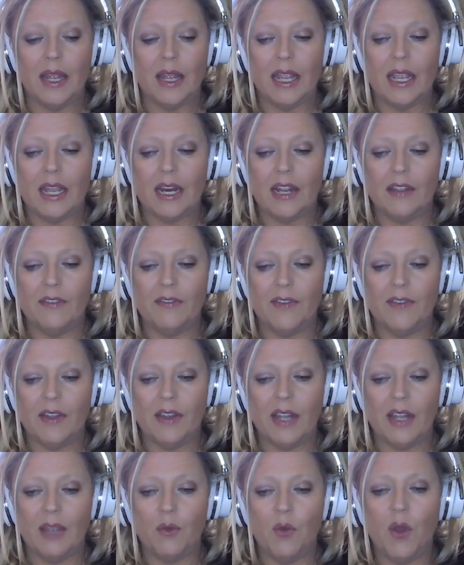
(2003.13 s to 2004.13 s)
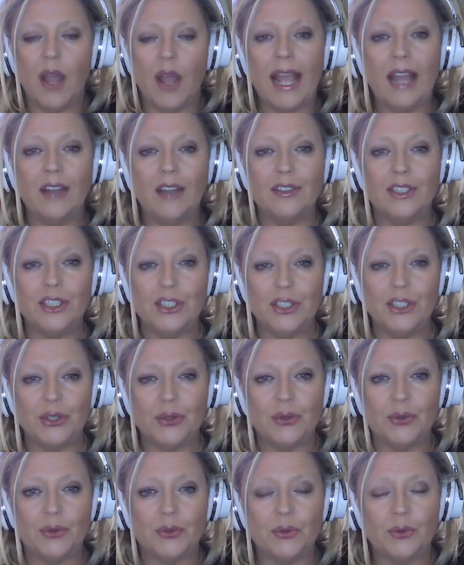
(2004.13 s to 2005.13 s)
And I felt like, well, how do
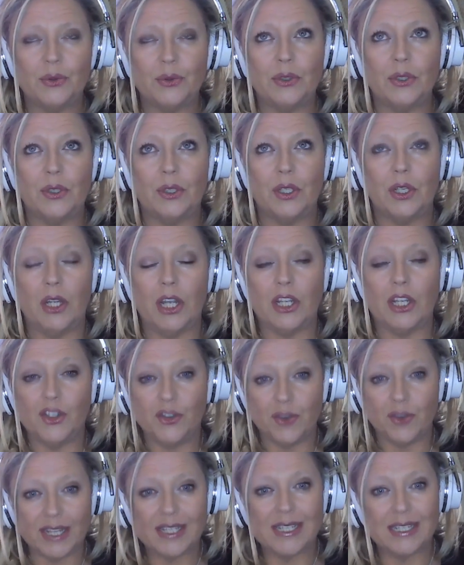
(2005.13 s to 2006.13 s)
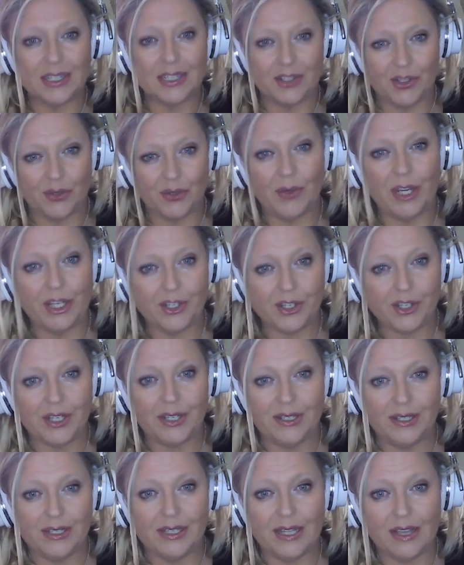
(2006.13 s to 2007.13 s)
you address
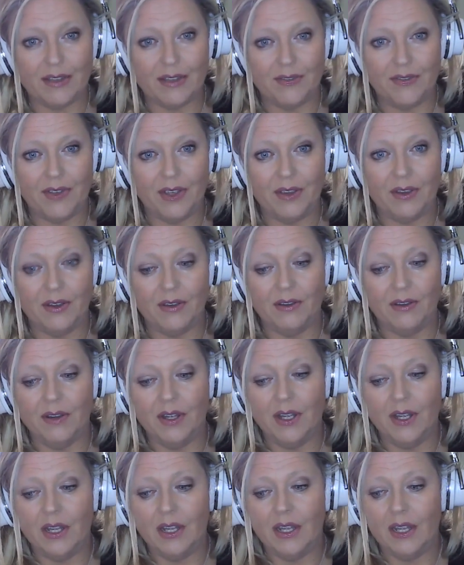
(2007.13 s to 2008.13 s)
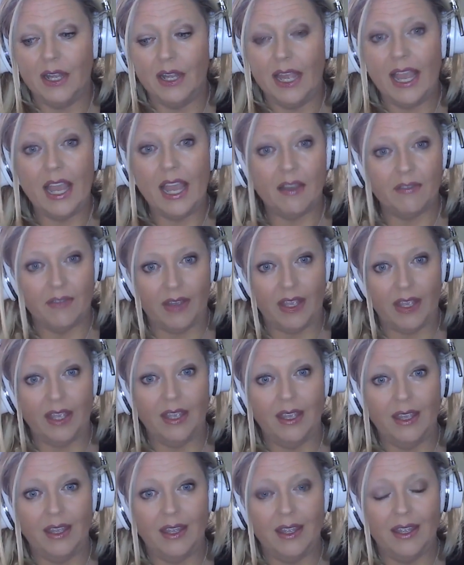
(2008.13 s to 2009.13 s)
situations that feel
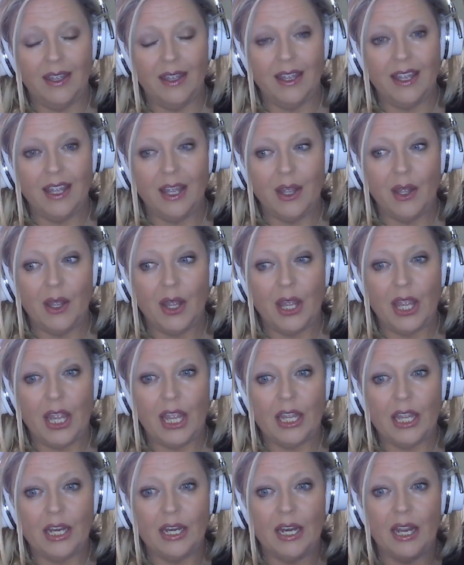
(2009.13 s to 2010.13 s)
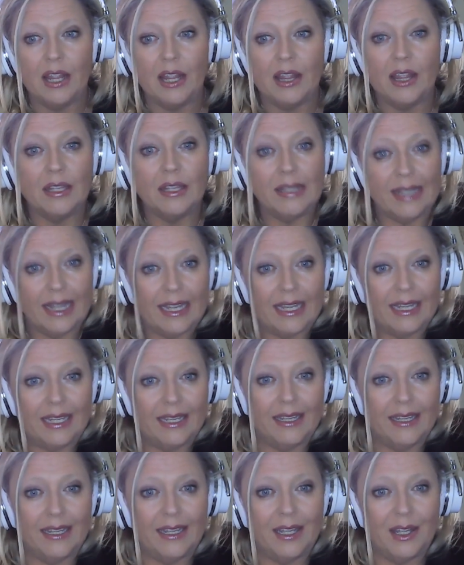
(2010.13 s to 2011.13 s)
heavy in the light,
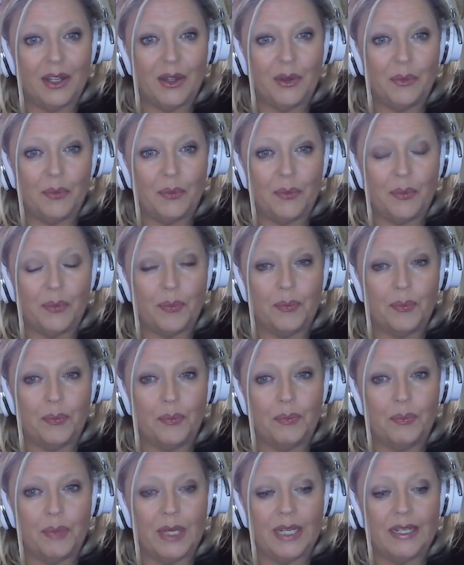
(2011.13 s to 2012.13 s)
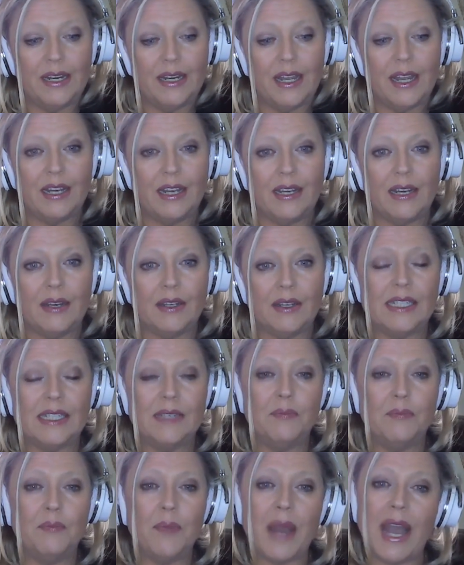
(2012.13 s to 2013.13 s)
but not
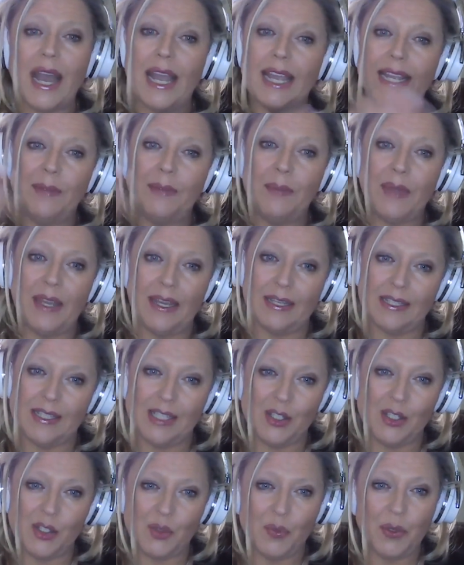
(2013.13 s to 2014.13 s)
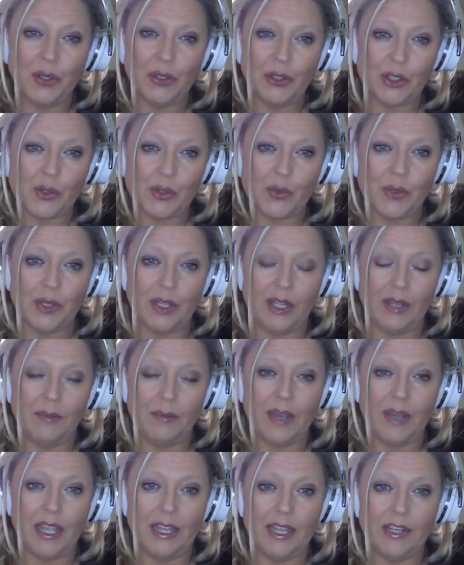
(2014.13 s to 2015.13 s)
bypass it spiritually
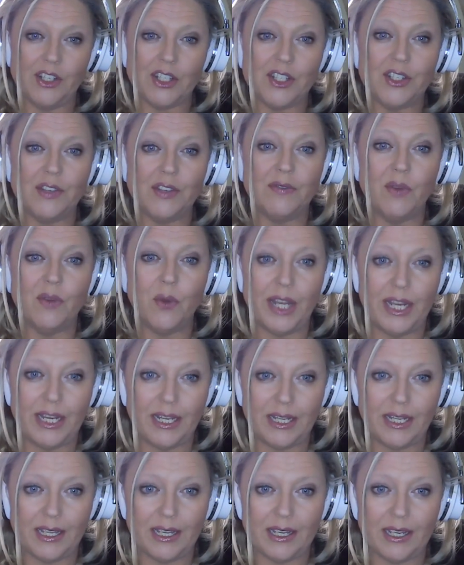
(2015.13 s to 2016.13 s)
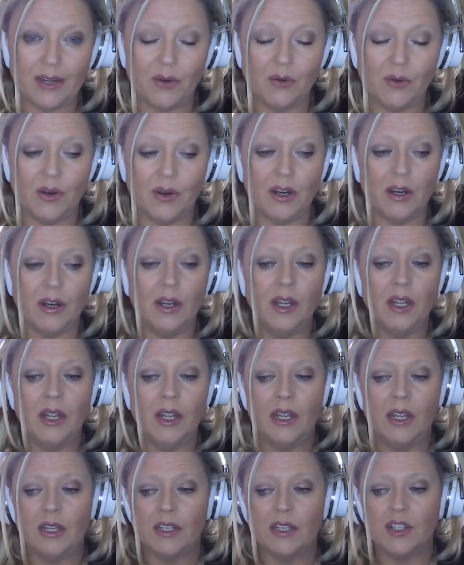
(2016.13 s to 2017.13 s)
by just avoiding it or
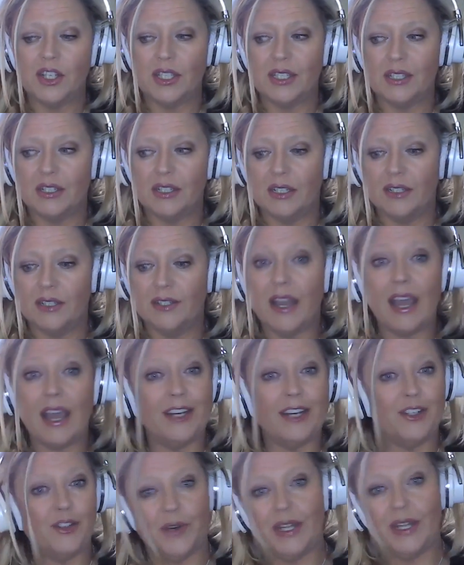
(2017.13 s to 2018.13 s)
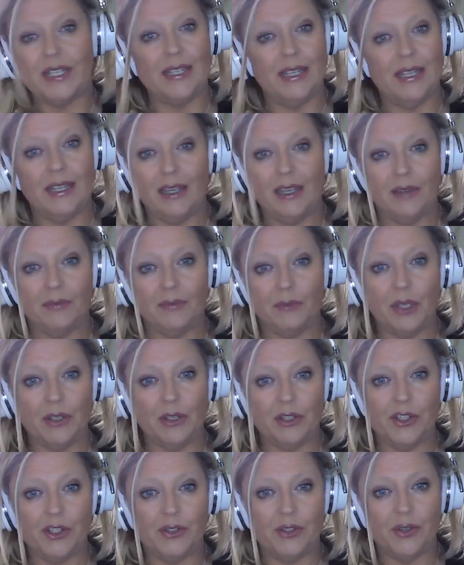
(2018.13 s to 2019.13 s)
just not addressing it
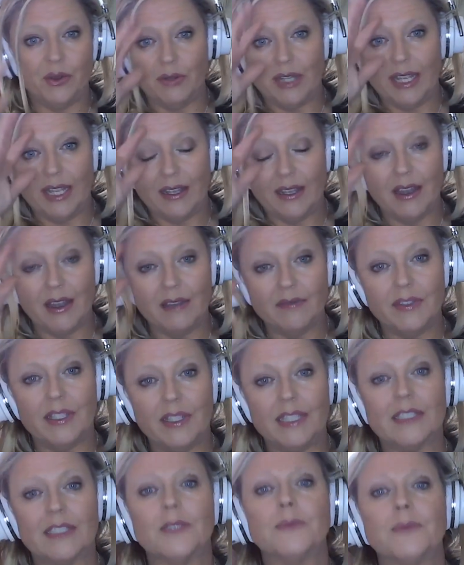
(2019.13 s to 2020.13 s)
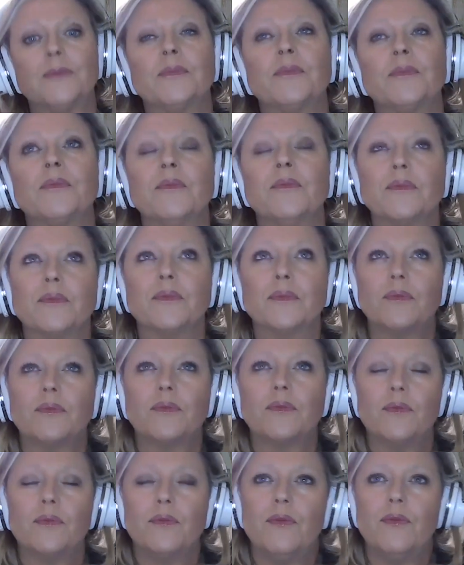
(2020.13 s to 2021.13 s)
because you don't like conflict?
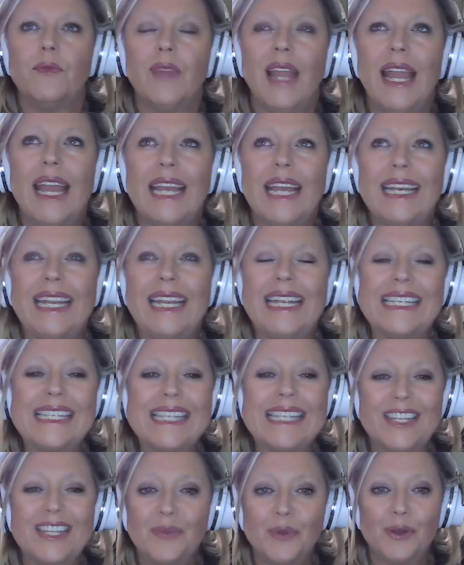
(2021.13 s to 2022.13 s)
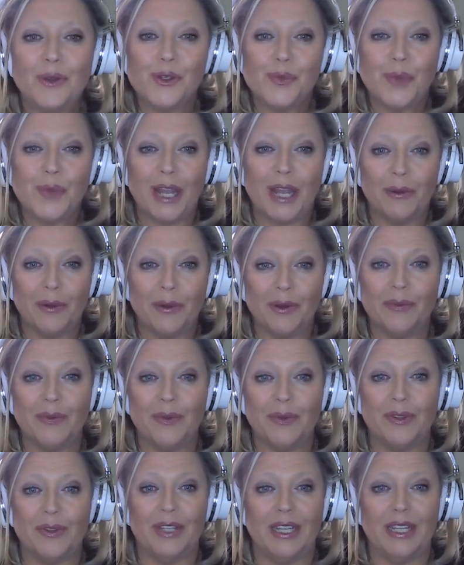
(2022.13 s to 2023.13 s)
And he said the most
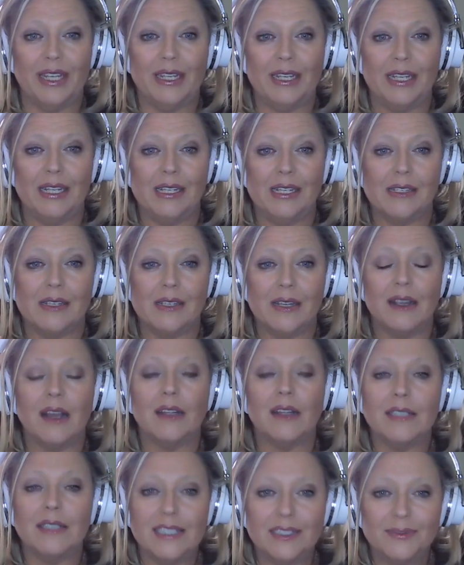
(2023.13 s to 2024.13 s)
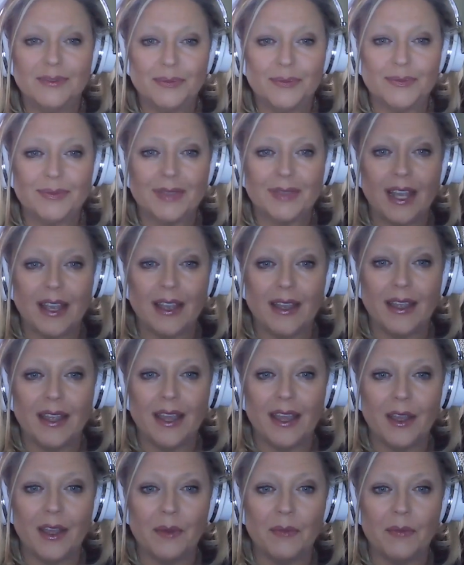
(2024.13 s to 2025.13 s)
powerful thing. And he said, Colleen, I
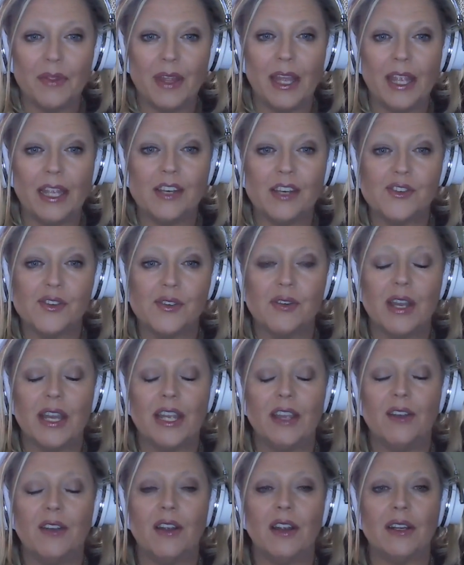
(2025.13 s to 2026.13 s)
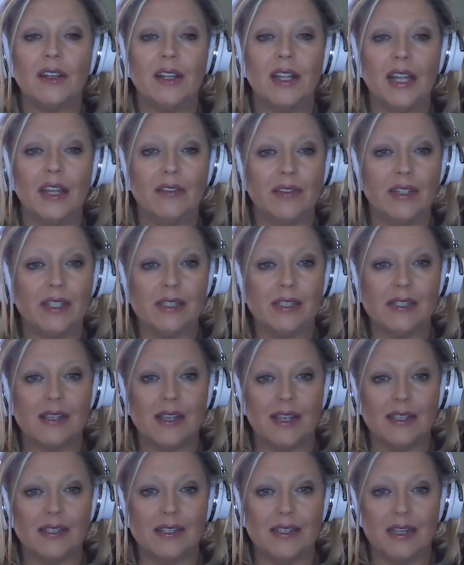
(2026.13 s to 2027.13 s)
am the angel. I guard the heavens.
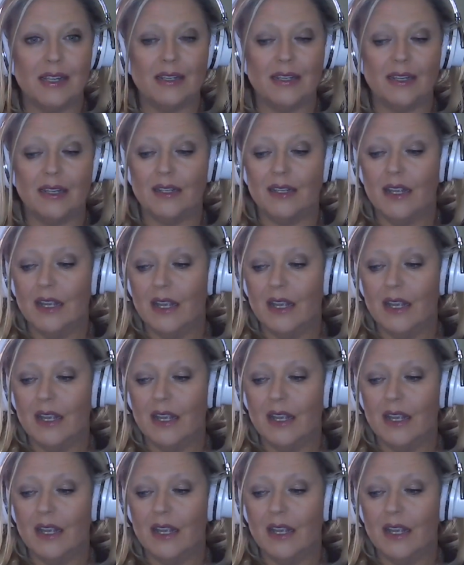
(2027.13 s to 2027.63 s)
I stand at